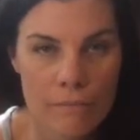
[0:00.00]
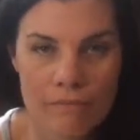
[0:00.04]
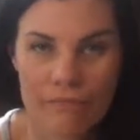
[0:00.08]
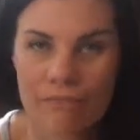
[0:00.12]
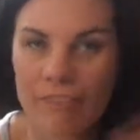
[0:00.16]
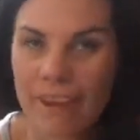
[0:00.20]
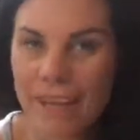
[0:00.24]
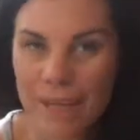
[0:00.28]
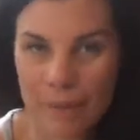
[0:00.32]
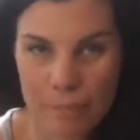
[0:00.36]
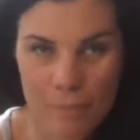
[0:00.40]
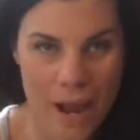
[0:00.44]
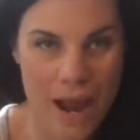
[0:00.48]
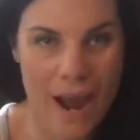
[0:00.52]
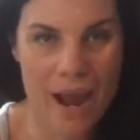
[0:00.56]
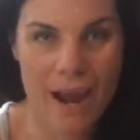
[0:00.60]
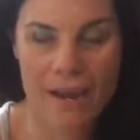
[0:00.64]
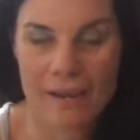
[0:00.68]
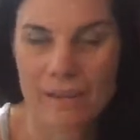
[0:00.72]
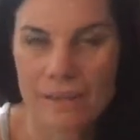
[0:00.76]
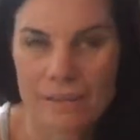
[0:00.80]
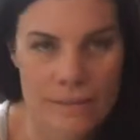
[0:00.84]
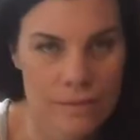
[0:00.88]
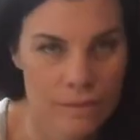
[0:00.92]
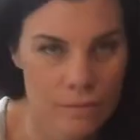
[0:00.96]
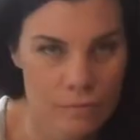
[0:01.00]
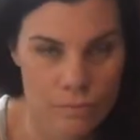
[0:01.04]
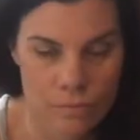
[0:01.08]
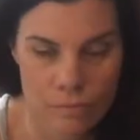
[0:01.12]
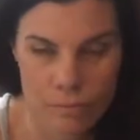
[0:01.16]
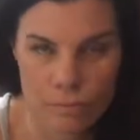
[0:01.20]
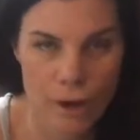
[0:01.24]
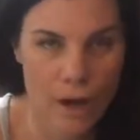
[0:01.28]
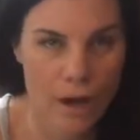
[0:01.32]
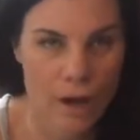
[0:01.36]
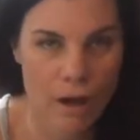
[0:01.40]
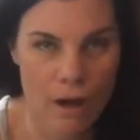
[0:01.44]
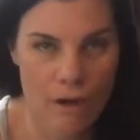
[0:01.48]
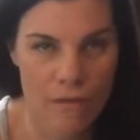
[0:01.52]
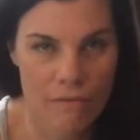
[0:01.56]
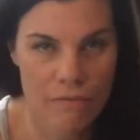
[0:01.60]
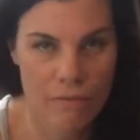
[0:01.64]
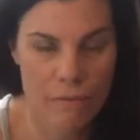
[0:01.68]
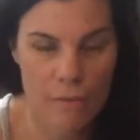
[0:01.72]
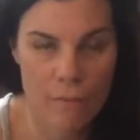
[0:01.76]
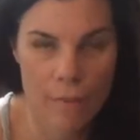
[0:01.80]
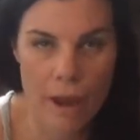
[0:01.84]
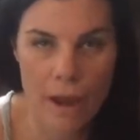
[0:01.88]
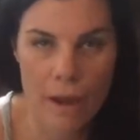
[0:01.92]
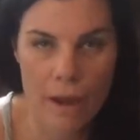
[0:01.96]
fake bags right off
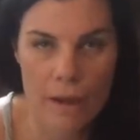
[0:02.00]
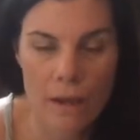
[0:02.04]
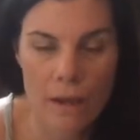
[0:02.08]
the bat.